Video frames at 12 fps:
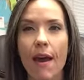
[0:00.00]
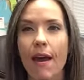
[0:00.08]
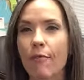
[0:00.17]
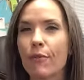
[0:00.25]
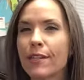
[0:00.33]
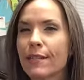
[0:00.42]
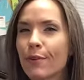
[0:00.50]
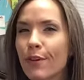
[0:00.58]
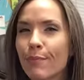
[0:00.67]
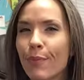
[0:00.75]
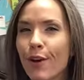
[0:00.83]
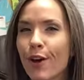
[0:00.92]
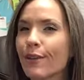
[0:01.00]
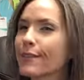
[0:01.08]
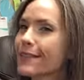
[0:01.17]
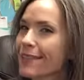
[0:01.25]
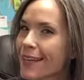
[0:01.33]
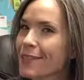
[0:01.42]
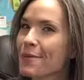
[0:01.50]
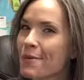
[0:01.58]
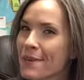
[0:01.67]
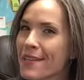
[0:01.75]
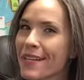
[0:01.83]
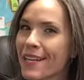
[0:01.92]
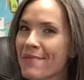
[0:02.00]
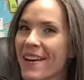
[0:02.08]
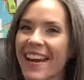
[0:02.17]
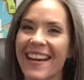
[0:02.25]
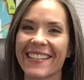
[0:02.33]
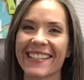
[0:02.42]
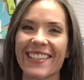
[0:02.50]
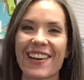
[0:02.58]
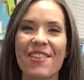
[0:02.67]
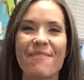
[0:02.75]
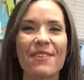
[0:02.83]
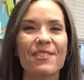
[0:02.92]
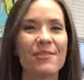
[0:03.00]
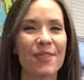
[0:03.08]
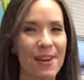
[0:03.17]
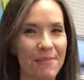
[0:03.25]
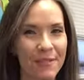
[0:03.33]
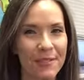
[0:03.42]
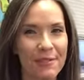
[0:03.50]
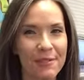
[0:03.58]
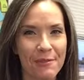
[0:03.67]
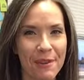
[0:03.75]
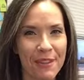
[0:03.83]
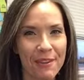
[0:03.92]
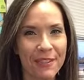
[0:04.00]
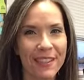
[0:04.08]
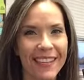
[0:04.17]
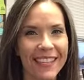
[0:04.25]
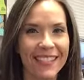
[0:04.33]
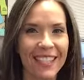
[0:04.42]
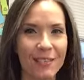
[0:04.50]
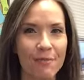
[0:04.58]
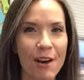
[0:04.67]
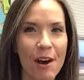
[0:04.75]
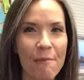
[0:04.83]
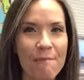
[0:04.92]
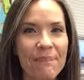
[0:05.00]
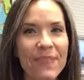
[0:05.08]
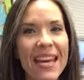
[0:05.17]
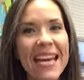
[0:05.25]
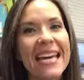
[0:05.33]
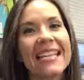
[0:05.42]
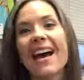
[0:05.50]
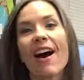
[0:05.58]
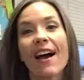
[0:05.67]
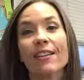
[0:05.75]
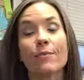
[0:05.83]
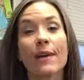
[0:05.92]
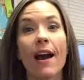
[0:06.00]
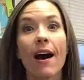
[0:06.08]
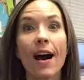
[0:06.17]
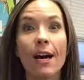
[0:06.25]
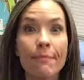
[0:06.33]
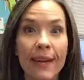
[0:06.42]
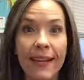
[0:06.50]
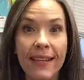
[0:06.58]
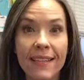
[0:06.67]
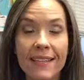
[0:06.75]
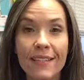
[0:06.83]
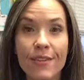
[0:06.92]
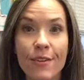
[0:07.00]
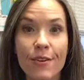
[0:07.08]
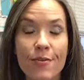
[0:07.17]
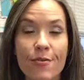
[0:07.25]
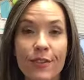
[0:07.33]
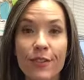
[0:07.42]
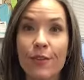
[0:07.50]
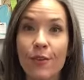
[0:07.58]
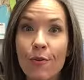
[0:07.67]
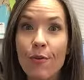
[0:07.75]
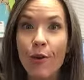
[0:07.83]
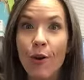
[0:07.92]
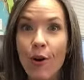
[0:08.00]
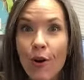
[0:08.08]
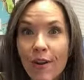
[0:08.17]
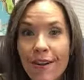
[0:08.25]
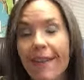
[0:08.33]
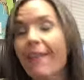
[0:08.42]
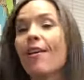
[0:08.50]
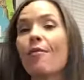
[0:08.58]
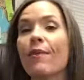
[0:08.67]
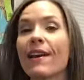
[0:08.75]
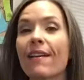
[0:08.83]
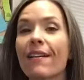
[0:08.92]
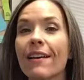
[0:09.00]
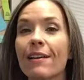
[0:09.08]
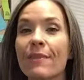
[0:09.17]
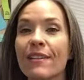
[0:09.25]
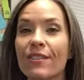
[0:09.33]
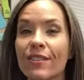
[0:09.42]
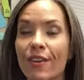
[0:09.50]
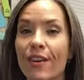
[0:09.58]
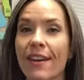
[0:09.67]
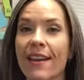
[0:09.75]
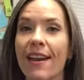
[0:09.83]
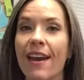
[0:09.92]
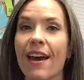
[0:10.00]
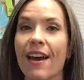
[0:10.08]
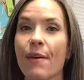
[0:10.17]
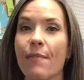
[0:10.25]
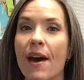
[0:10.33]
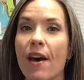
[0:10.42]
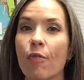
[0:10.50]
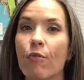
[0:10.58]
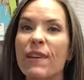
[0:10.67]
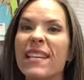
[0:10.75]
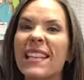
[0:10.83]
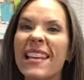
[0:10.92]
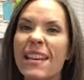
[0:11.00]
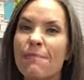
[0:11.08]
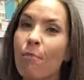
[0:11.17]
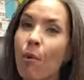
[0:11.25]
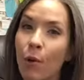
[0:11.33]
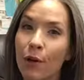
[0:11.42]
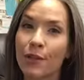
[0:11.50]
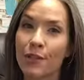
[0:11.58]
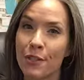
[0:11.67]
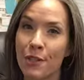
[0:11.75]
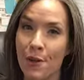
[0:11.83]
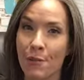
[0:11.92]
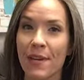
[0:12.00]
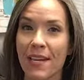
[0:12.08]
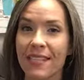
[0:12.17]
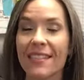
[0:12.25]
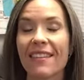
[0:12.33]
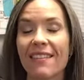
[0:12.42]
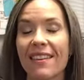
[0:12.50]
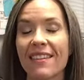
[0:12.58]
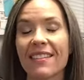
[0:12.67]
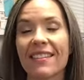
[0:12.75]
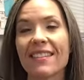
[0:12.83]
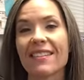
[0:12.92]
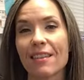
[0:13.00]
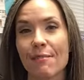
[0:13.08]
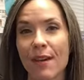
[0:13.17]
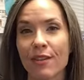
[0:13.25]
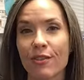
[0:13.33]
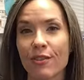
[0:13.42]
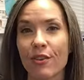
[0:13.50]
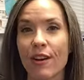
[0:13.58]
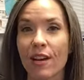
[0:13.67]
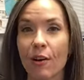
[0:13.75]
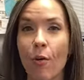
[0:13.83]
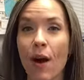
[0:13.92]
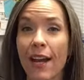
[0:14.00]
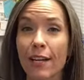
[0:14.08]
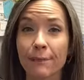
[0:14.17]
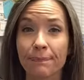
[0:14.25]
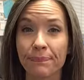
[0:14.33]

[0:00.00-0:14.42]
Read some good books. That's what we did at my house. So I hope that you were able to enjoy those things as well. Now, as we hop back into school, we are going to be starting a really important unit this semester in choir.